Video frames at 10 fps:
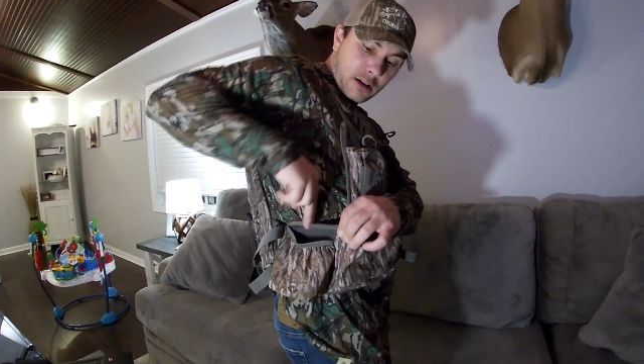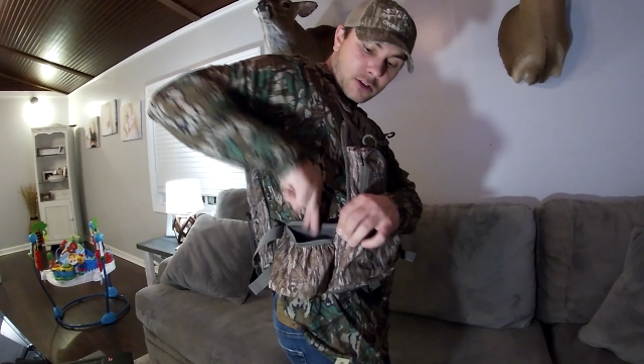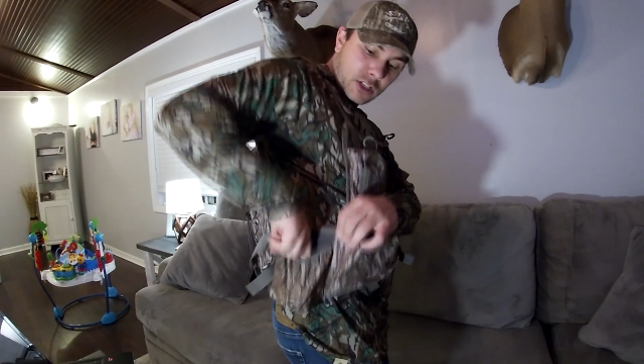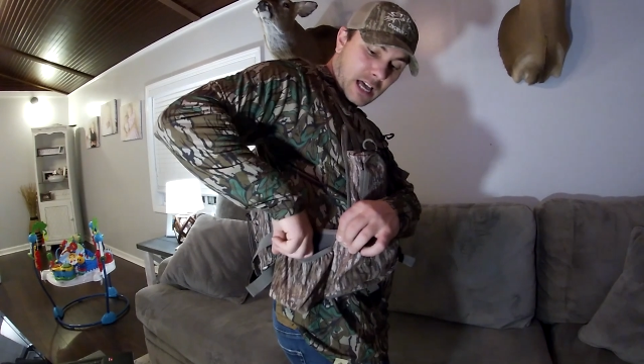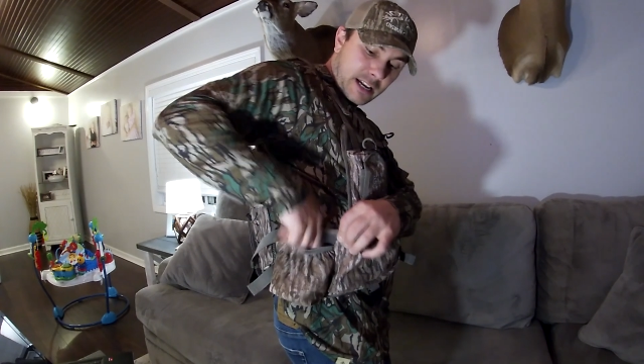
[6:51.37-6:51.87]

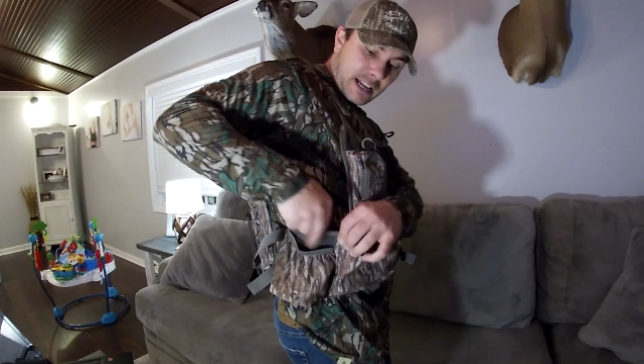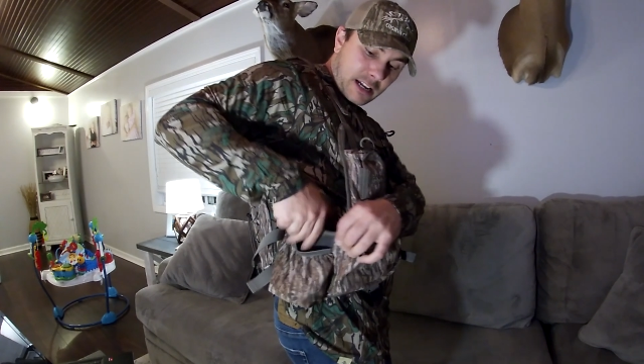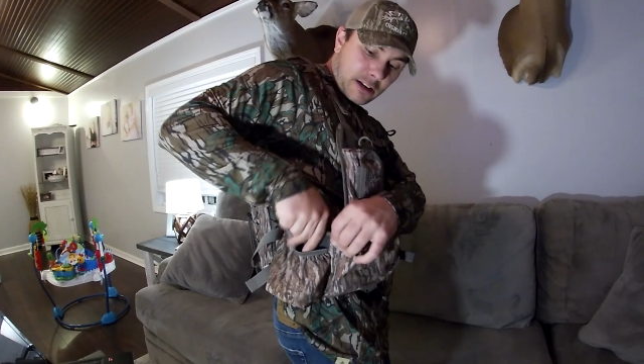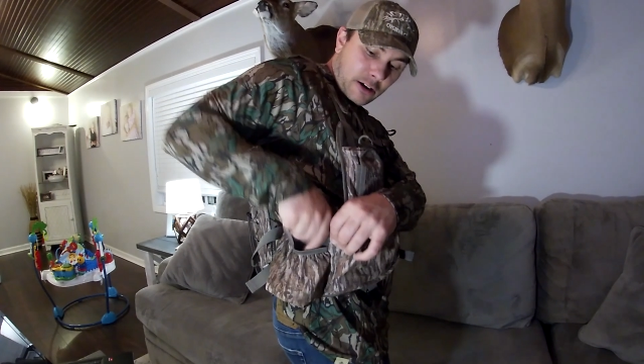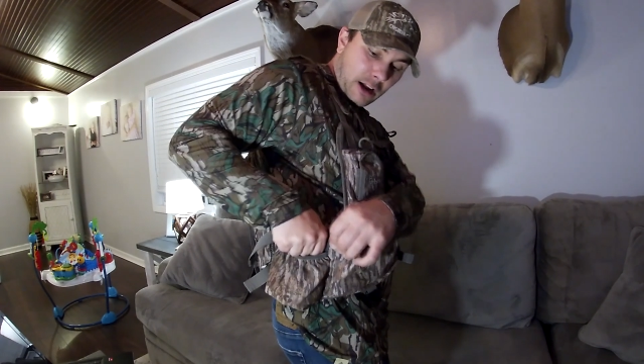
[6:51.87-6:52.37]
slide it down
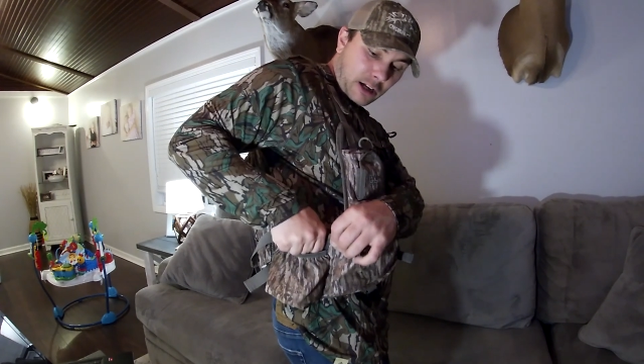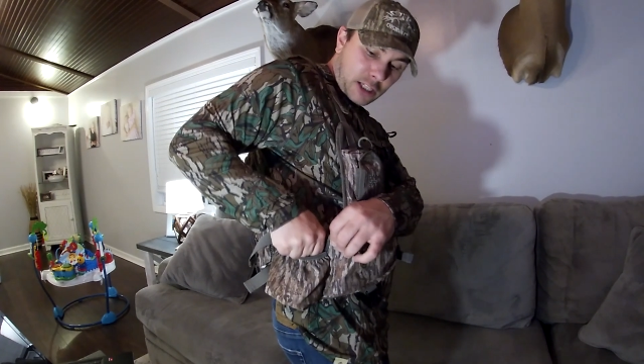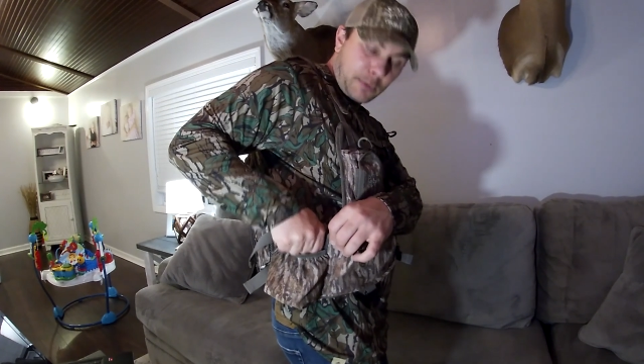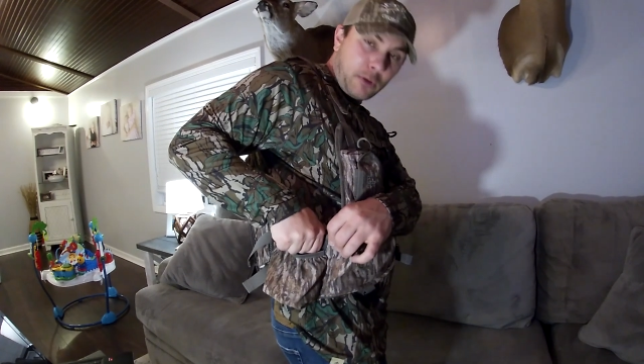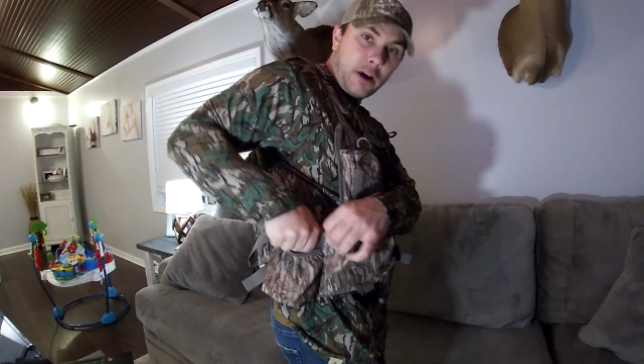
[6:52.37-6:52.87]
in there, and I
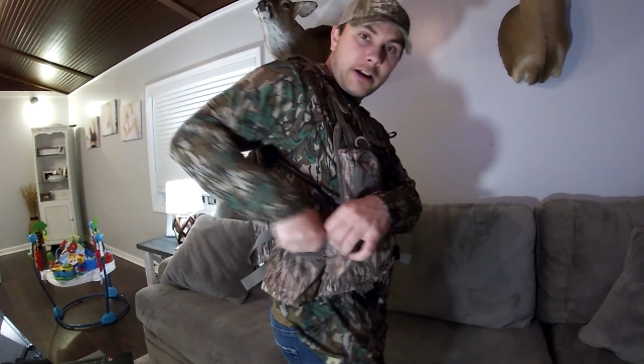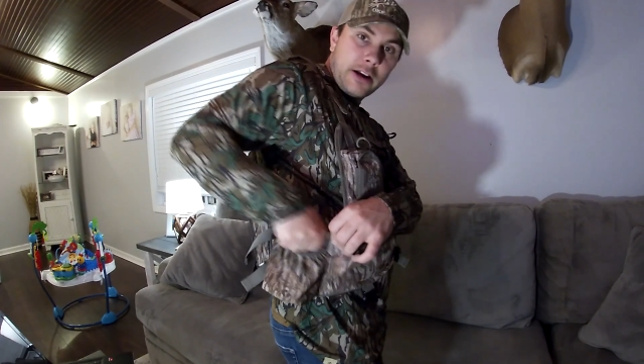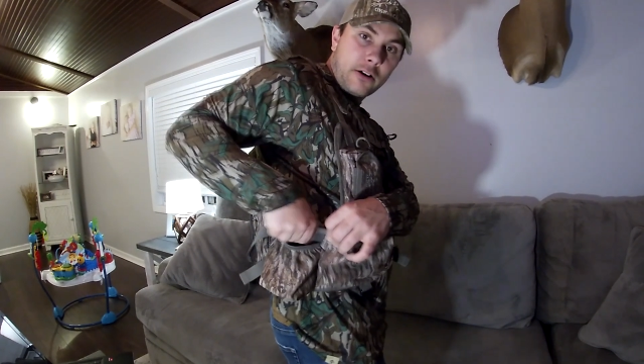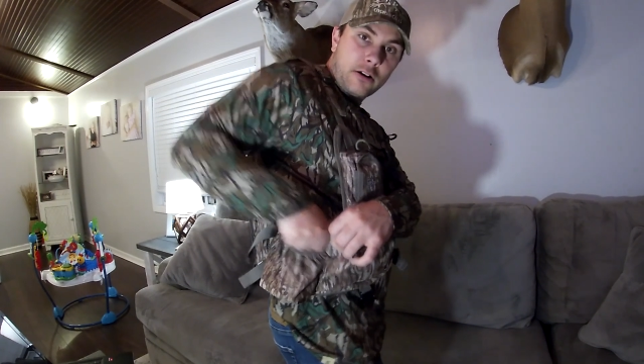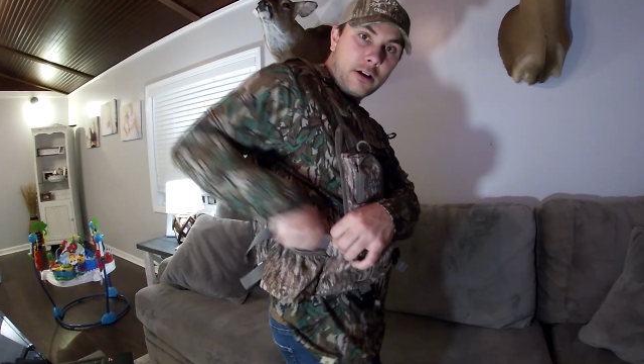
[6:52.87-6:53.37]
clip it right
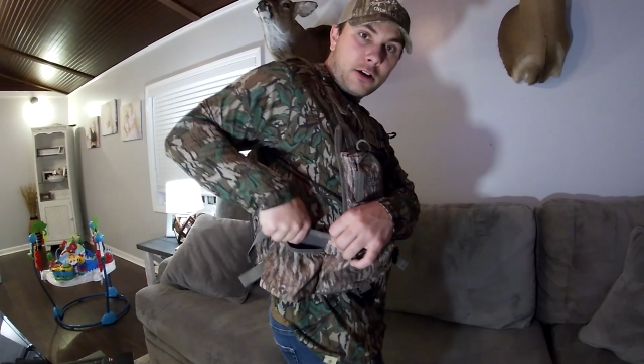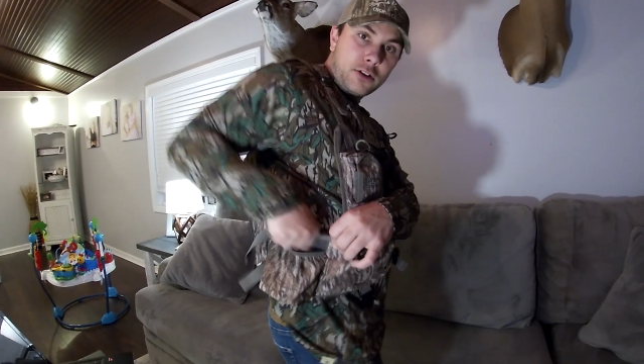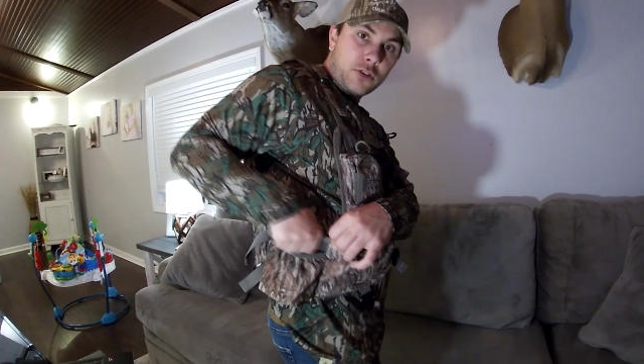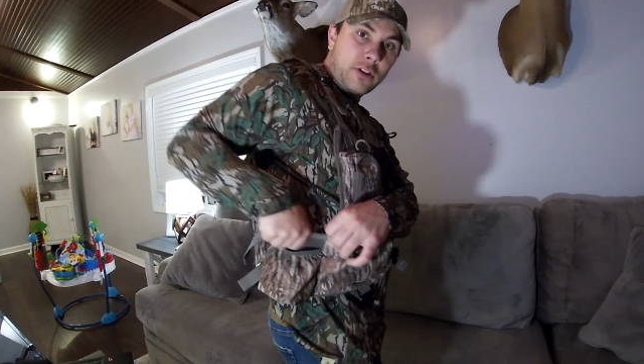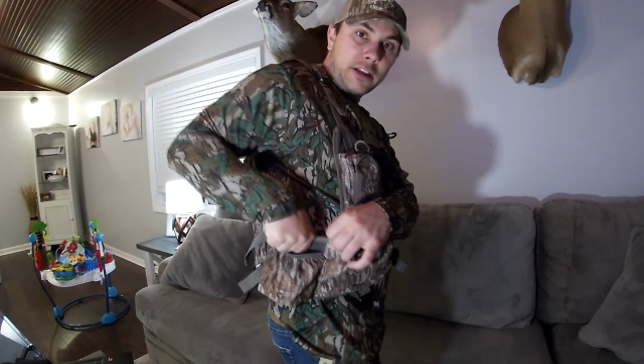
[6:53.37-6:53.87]
here
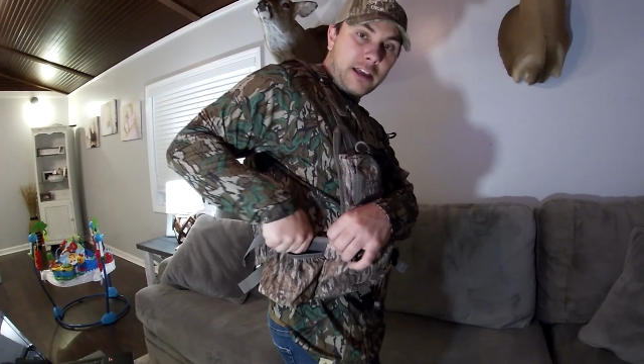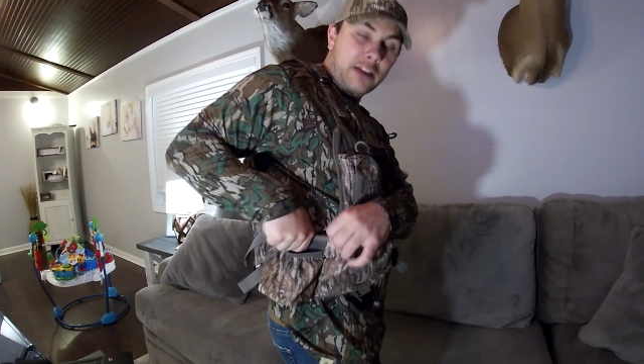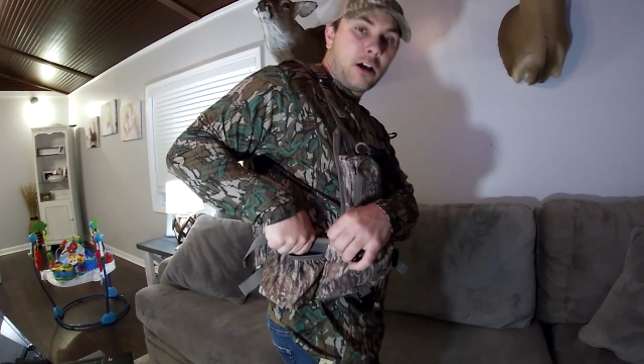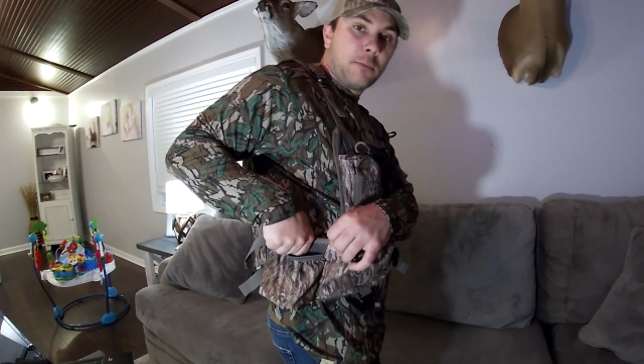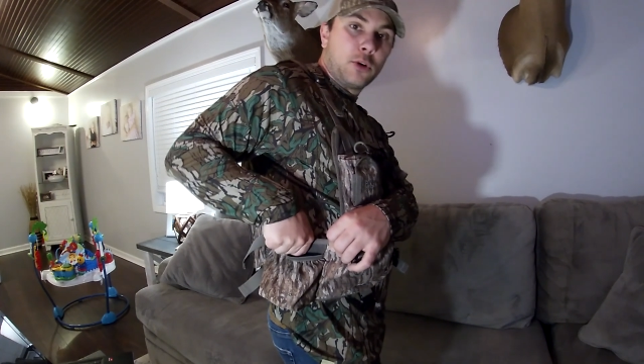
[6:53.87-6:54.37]
so that it
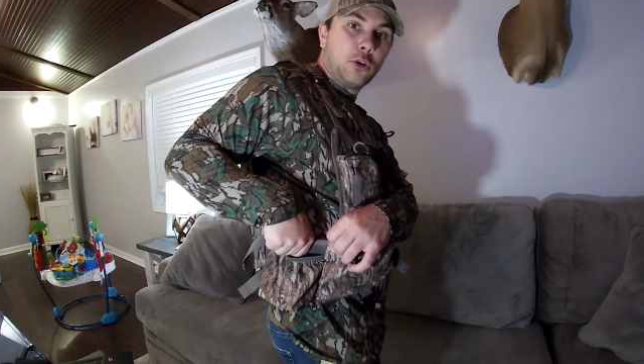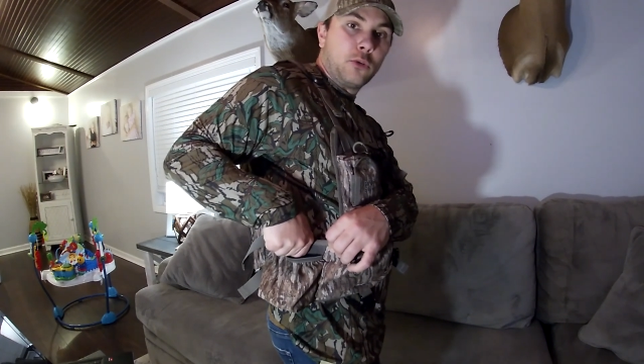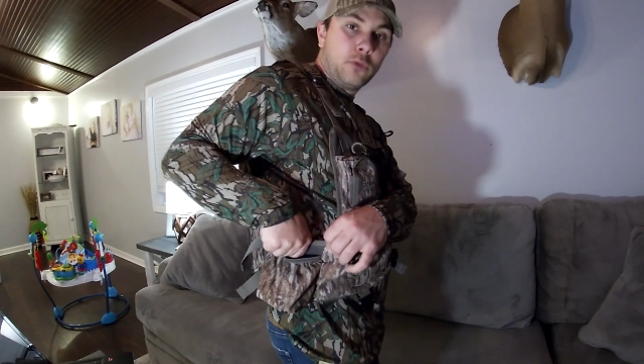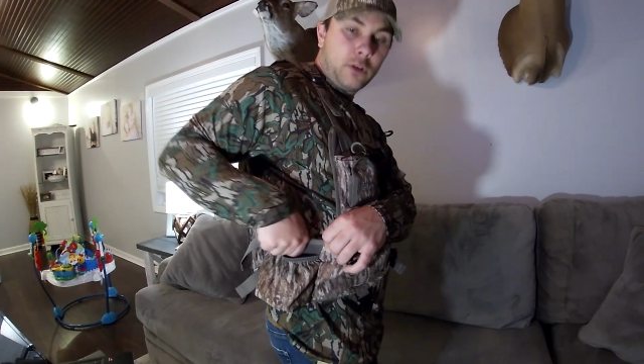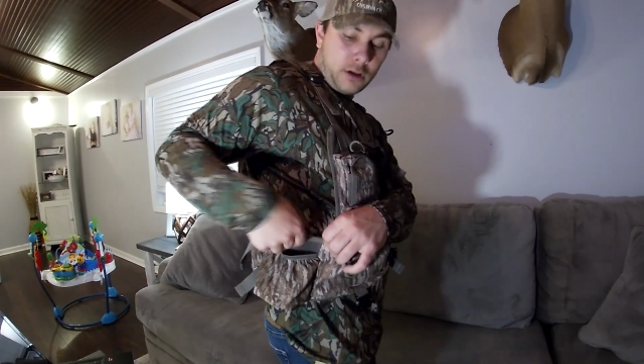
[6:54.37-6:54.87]
cannot
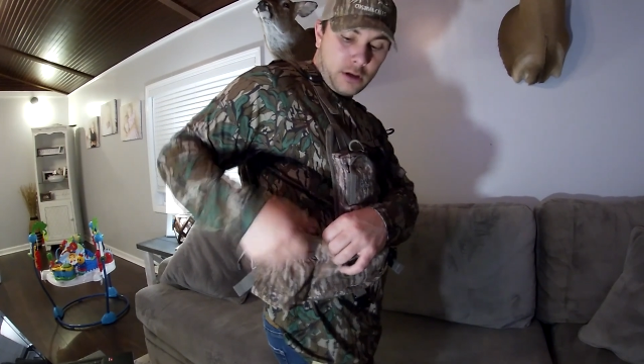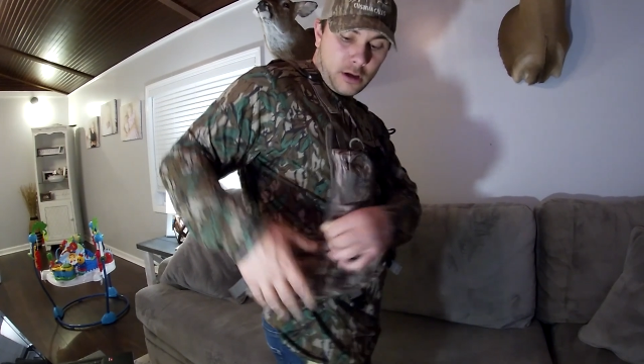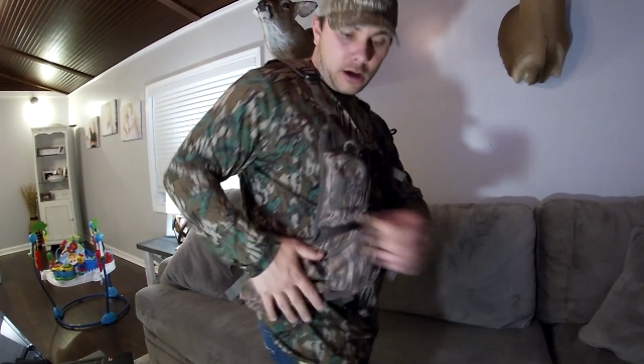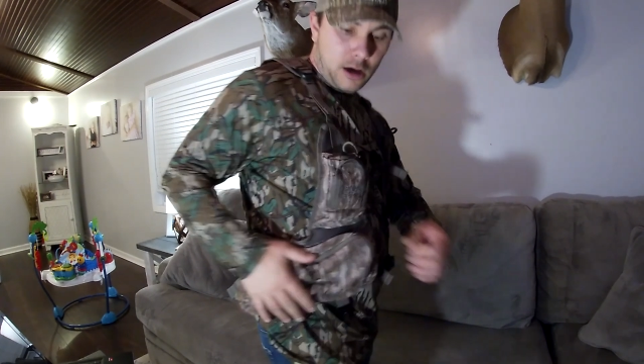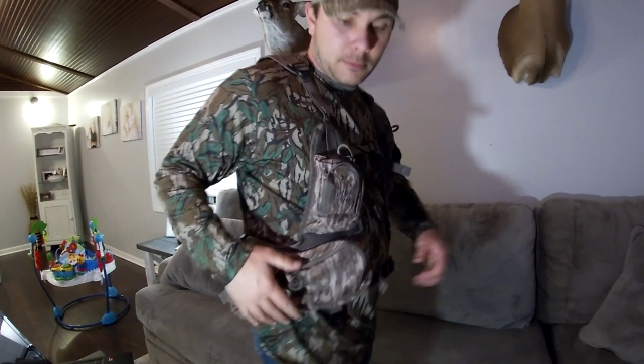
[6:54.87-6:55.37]
move.
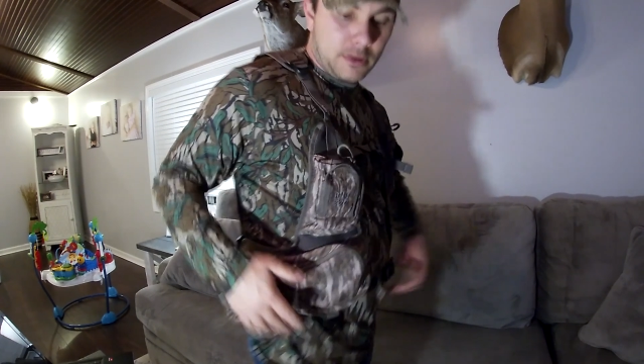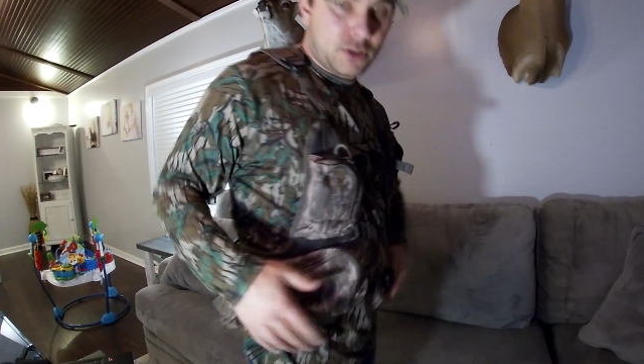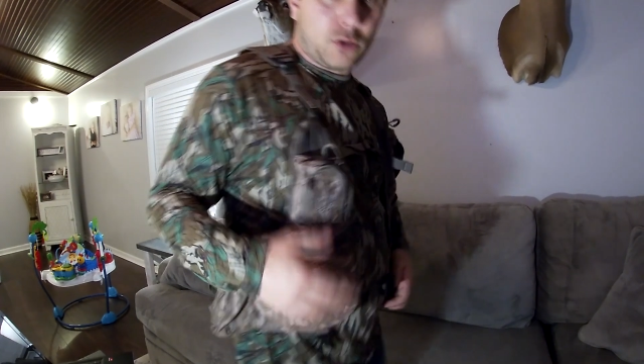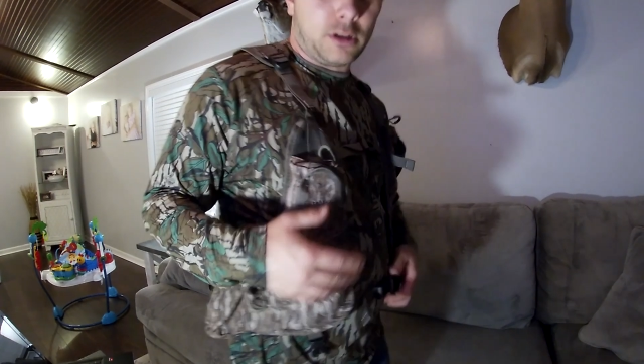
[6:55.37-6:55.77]
So